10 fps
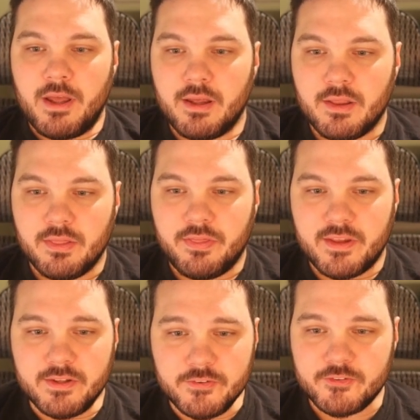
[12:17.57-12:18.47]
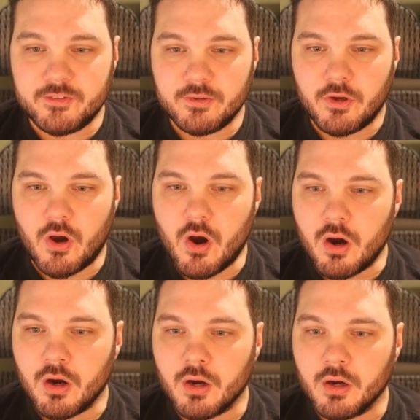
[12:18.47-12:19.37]
this
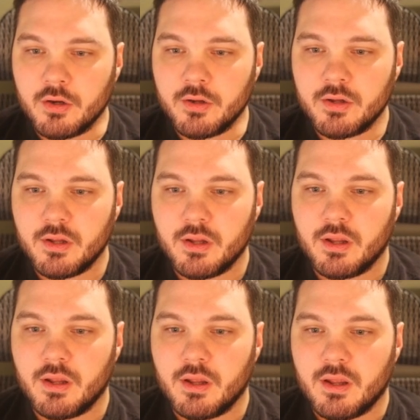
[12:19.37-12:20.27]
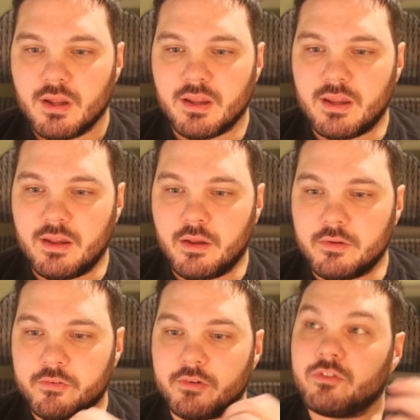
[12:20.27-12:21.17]
card
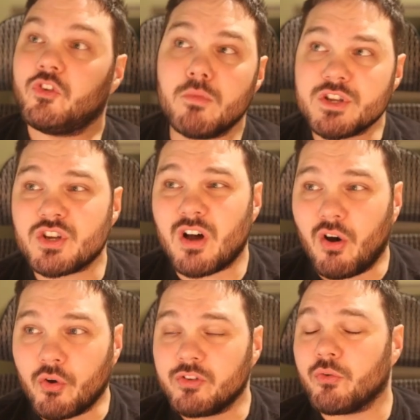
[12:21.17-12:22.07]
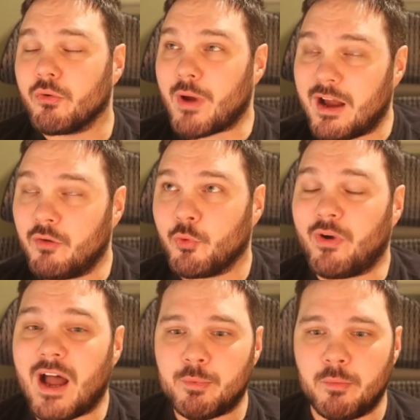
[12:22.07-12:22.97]
is too much colored to
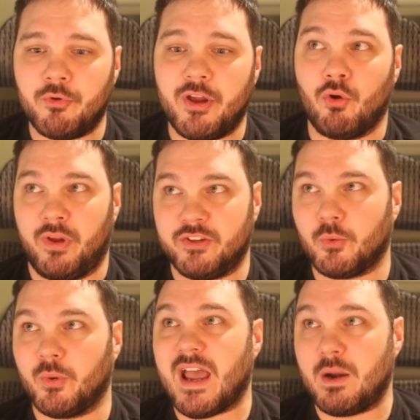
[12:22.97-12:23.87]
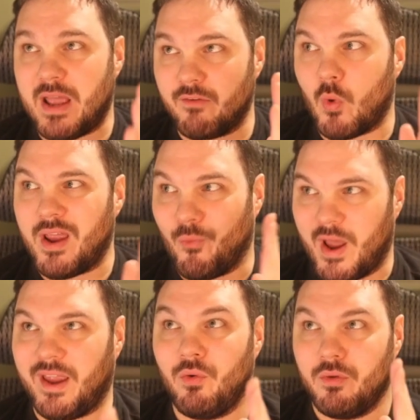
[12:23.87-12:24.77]
reliably play early. So again, we have
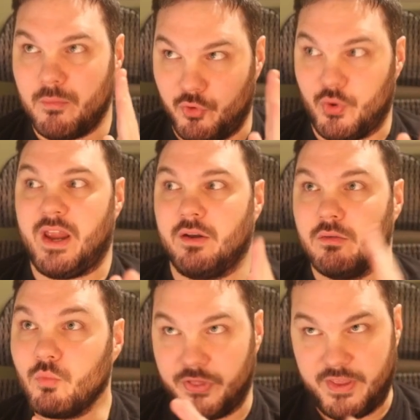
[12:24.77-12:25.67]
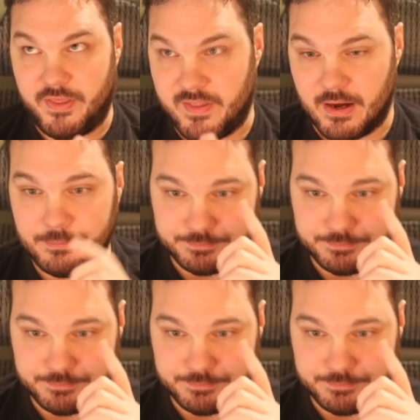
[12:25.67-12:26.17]
white, green within there.